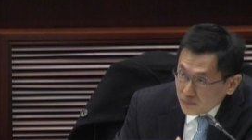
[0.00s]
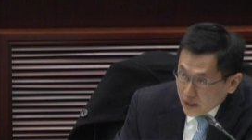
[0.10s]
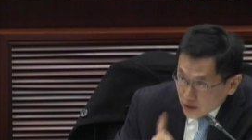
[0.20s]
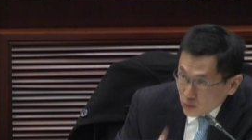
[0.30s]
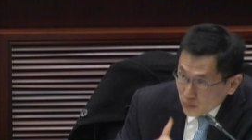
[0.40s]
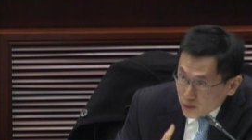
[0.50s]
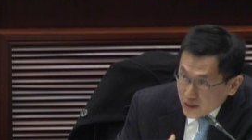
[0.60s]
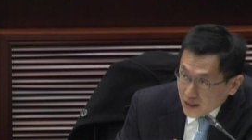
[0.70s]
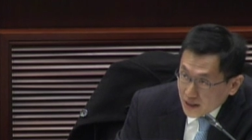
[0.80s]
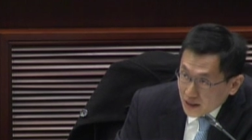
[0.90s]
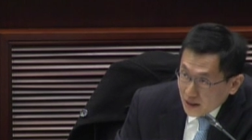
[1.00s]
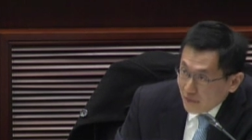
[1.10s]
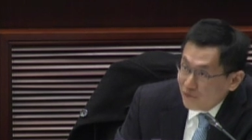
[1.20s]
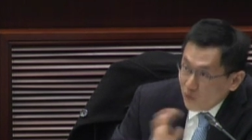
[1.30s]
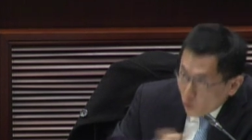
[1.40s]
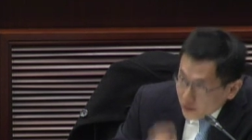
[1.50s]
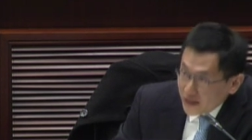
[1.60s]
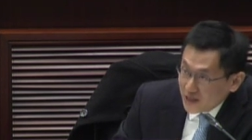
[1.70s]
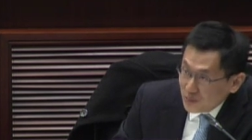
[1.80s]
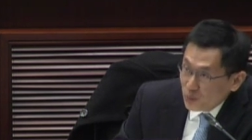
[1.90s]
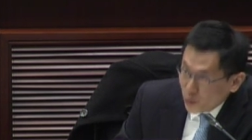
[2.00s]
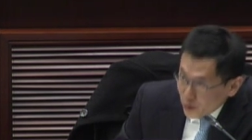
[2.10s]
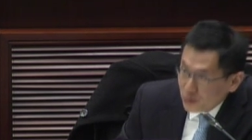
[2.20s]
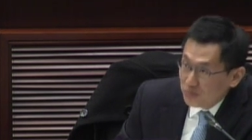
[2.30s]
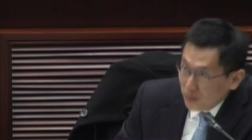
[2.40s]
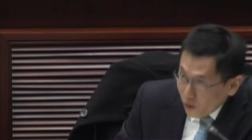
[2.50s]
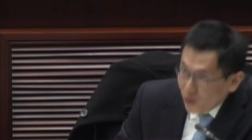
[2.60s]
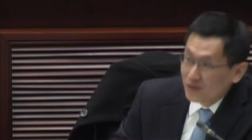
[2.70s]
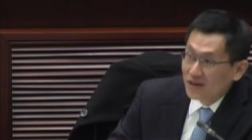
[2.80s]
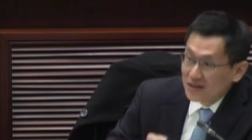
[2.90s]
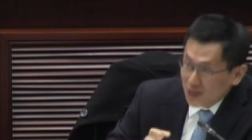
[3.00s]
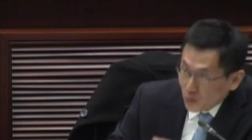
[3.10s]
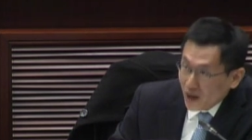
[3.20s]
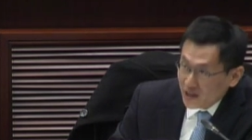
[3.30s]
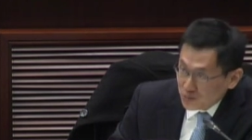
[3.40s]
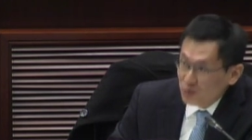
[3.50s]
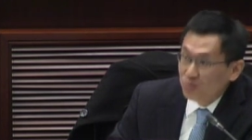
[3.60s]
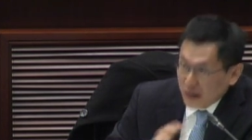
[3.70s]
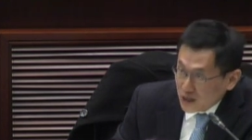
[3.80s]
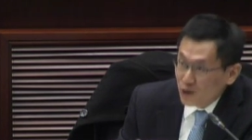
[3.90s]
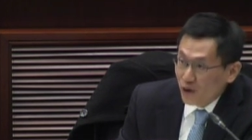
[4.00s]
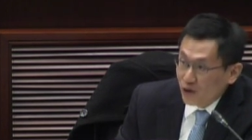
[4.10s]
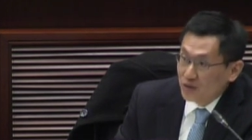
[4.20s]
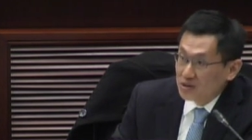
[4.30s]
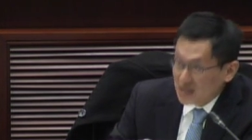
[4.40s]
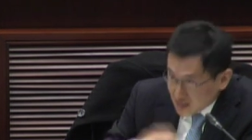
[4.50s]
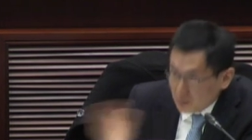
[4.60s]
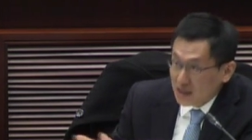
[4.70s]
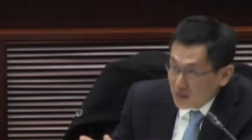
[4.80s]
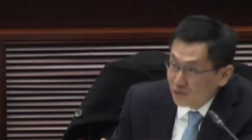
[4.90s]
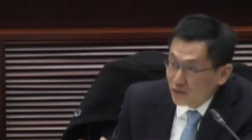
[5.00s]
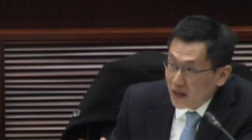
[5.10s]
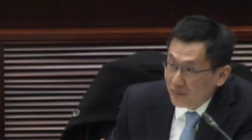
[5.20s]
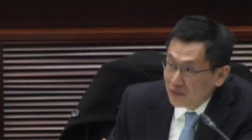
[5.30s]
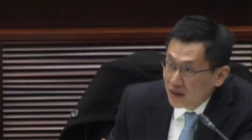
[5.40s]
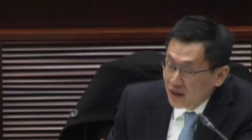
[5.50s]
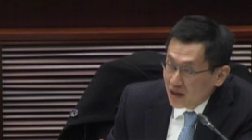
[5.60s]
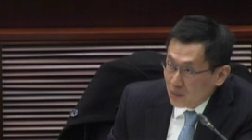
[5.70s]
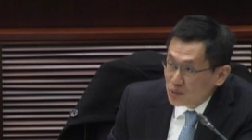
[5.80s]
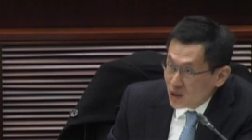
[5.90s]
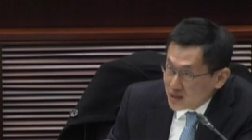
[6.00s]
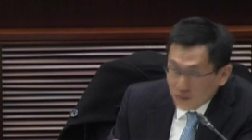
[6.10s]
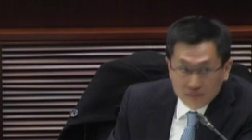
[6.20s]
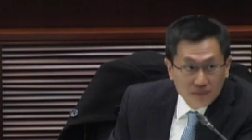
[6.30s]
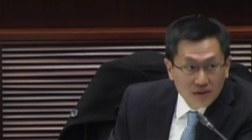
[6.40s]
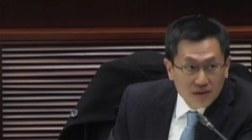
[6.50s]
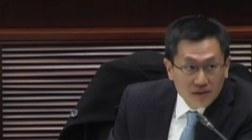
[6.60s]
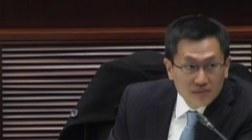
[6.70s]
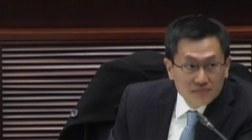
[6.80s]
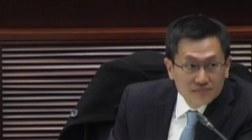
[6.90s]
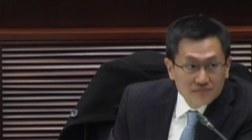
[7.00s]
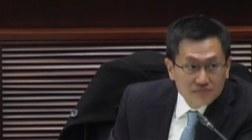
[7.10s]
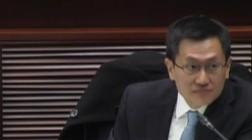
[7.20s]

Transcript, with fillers: the first uh, premium payment, the H.S. will pay on behalf of the owners to the